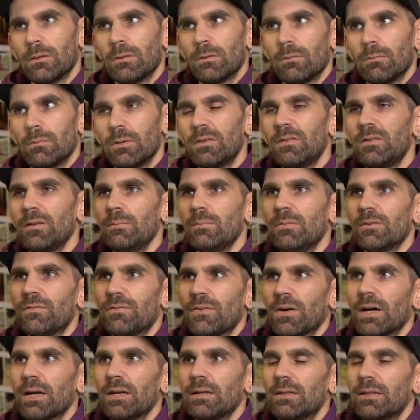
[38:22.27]
We seem to
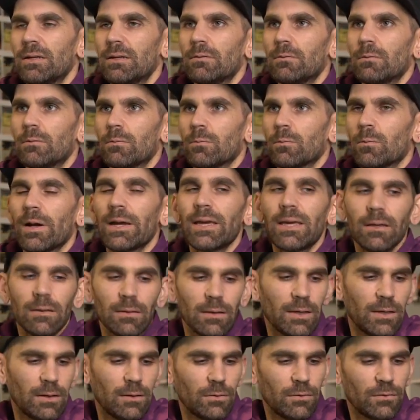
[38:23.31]
find that
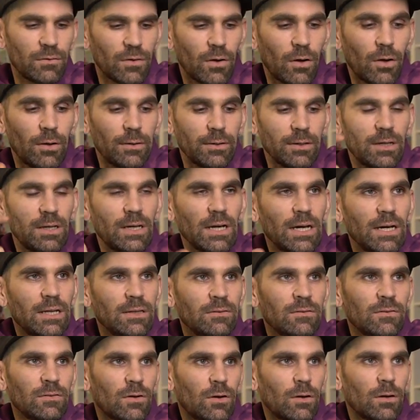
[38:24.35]
regulators on
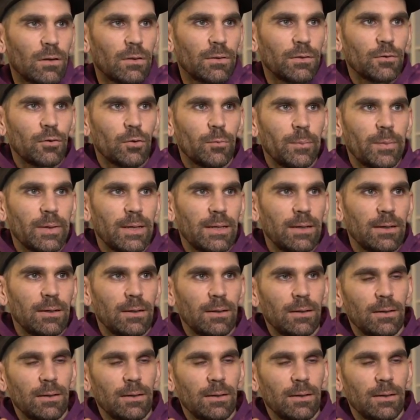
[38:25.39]
guns are a little bit